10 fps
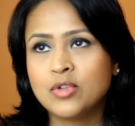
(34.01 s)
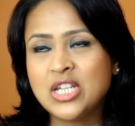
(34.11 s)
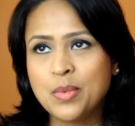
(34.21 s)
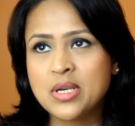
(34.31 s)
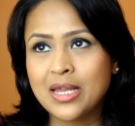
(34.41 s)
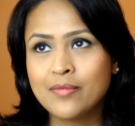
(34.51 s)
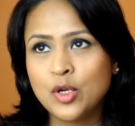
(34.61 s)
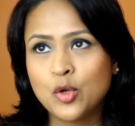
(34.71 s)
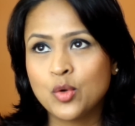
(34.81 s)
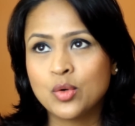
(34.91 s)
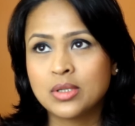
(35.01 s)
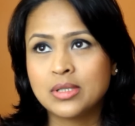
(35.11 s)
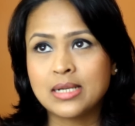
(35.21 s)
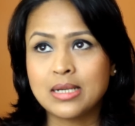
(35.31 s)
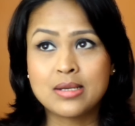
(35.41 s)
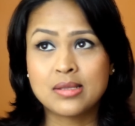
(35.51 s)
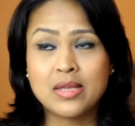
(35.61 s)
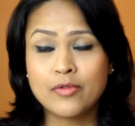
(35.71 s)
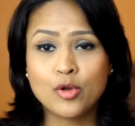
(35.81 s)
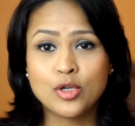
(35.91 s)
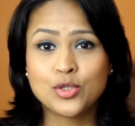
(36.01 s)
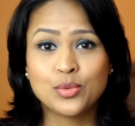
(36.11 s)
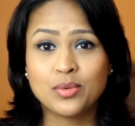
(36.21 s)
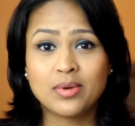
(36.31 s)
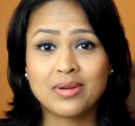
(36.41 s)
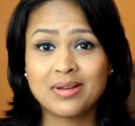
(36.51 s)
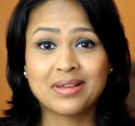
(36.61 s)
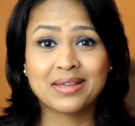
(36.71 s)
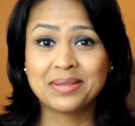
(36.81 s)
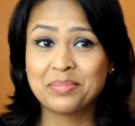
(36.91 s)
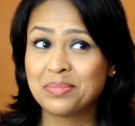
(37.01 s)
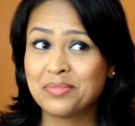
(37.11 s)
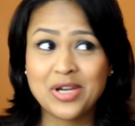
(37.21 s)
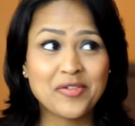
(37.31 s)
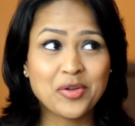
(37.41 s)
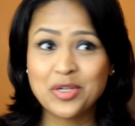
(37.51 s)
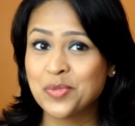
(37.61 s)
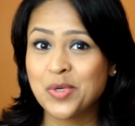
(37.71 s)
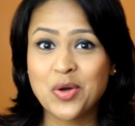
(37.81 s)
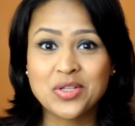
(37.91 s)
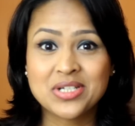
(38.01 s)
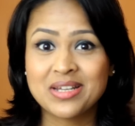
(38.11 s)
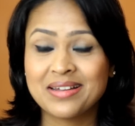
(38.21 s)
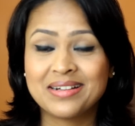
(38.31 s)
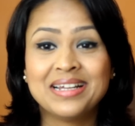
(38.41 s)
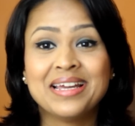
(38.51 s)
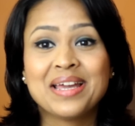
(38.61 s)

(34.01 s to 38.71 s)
deep inside we know that it's never going to be launched here.